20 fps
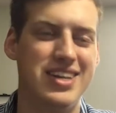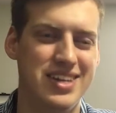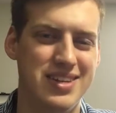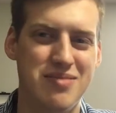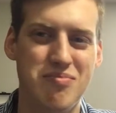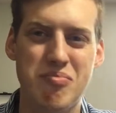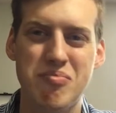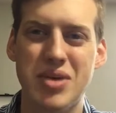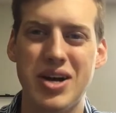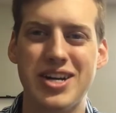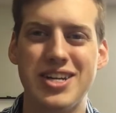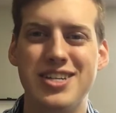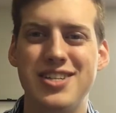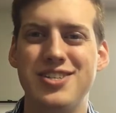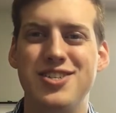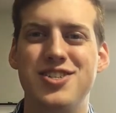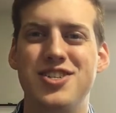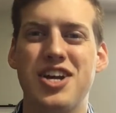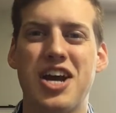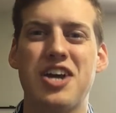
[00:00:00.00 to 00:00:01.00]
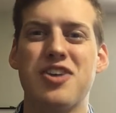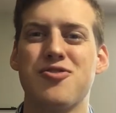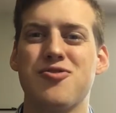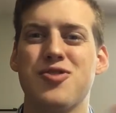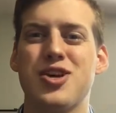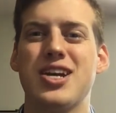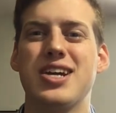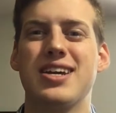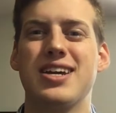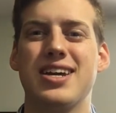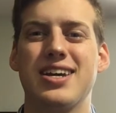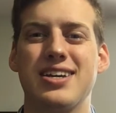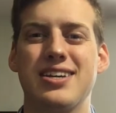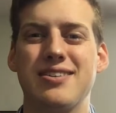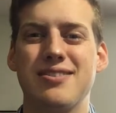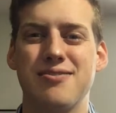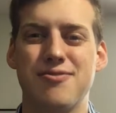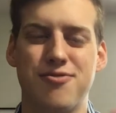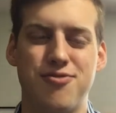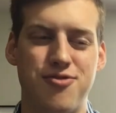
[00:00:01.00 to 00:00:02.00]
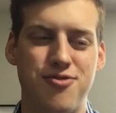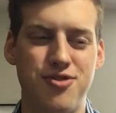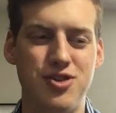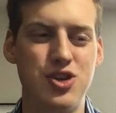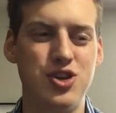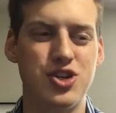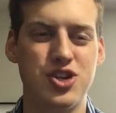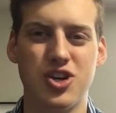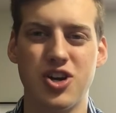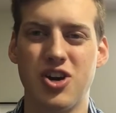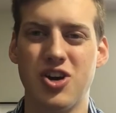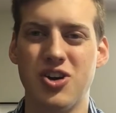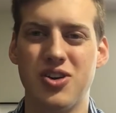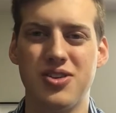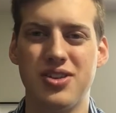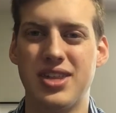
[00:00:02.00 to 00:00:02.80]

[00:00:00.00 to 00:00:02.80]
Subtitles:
money-generating feature,